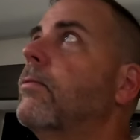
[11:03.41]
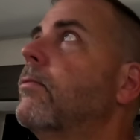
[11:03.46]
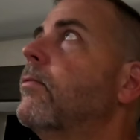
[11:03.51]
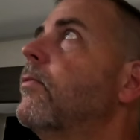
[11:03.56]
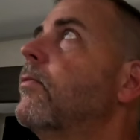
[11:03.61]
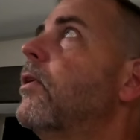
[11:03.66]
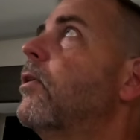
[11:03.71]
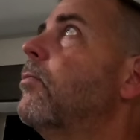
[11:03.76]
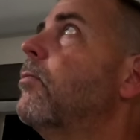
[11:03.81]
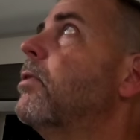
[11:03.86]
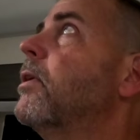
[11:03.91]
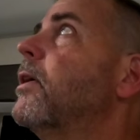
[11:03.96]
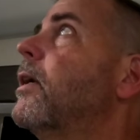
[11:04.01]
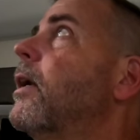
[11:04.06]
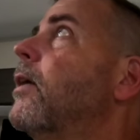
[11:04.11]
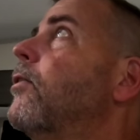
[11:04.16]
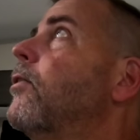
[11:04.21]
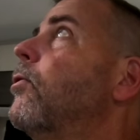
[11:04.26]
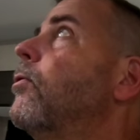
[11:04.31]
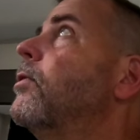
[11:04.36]
we don't plan
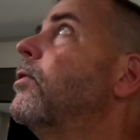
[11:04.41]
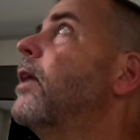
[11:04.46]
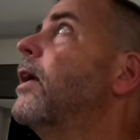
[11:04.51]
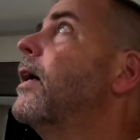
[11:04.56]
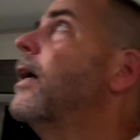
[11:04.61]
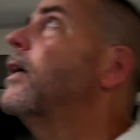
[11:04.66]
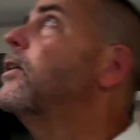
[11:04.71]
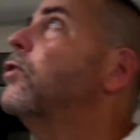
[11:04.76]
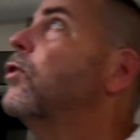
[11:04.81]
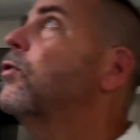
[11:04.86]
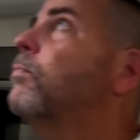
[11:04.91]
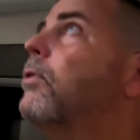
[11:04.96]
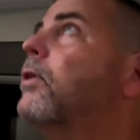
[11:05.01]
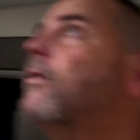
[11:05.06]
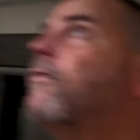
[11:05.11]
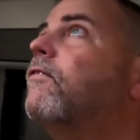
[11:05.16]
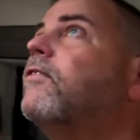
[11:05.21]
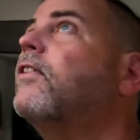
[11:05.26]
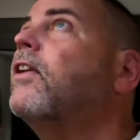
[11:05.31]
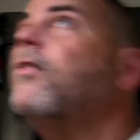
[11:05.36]
on doing that. I just put
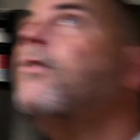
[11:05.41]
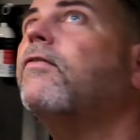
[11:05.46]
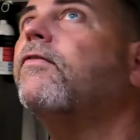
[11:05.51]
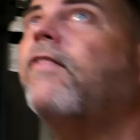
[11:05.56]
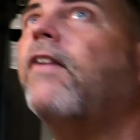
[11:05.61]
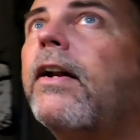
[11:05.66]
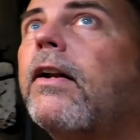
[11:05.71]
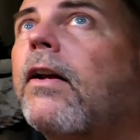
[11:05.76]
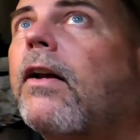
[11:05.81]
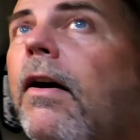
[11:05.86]
another vent